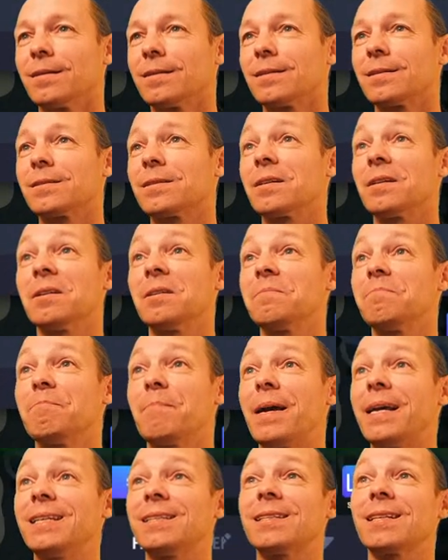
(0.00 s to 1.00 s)
So
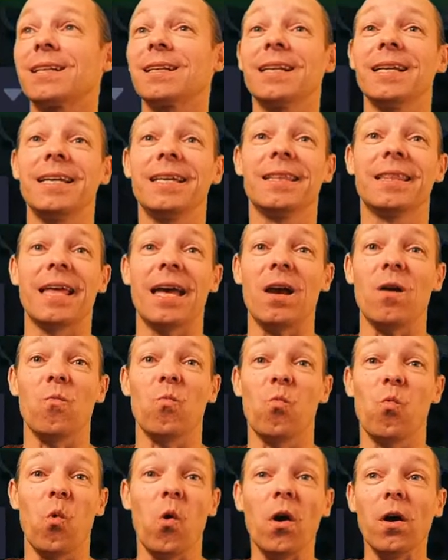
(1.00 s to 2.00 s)
basically that
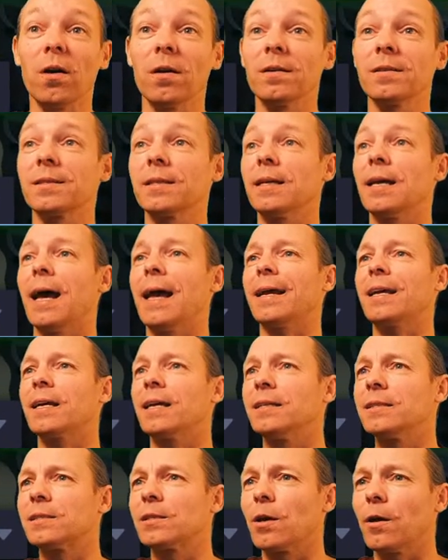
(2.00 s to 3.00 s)
was,
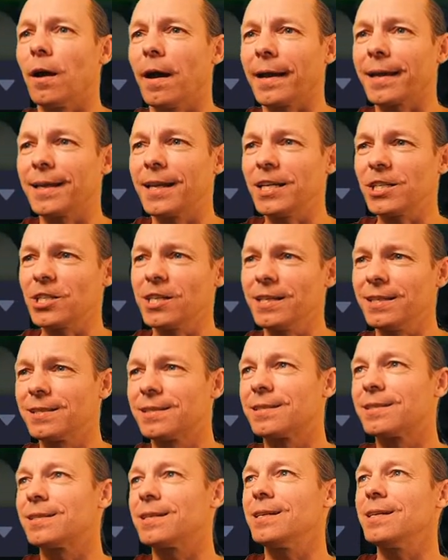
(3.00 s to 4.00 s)
okay, so I can actually
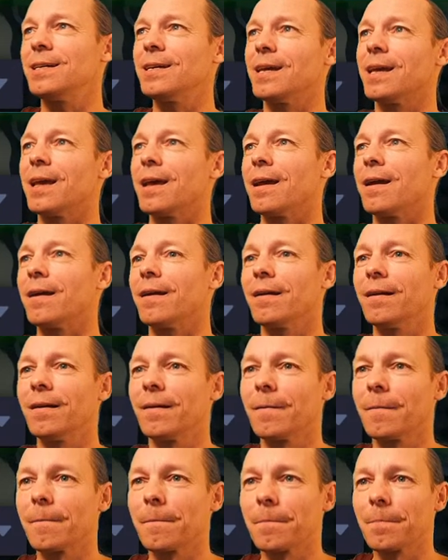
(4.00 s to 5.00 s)
see here,
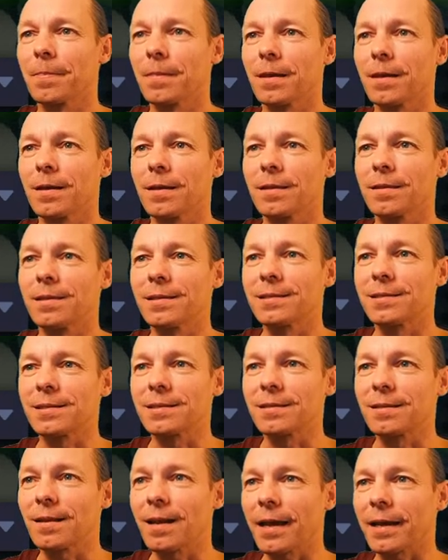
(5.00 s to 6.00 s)
this
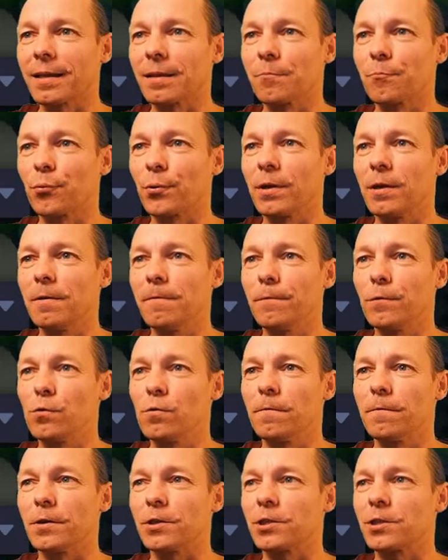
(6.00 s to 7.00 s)
is the, like a
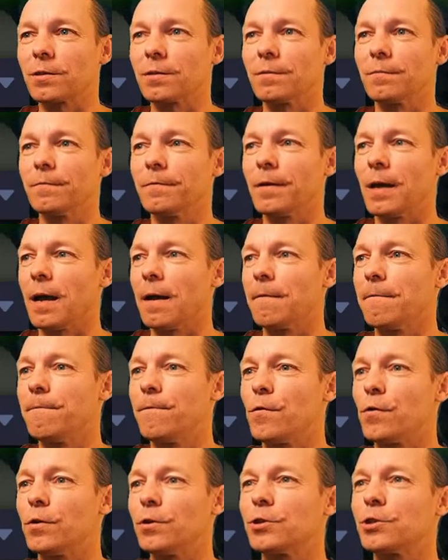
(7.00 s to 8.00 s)
preview vision, uh,
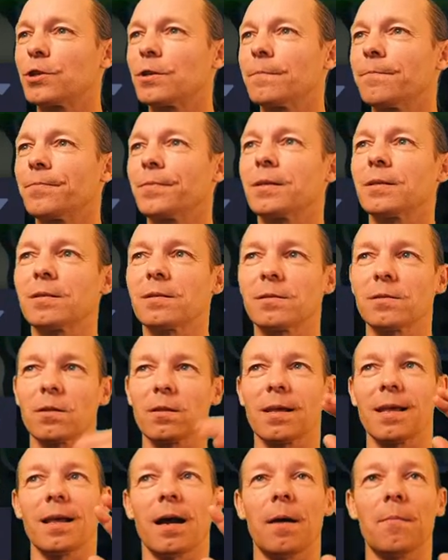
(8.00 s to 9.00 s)
version. This is on
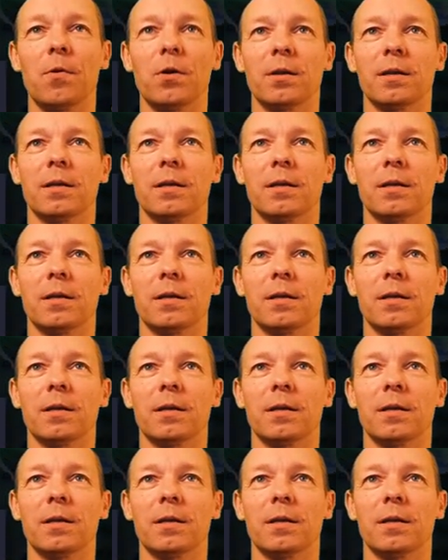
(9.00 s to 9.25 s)
the, I'm on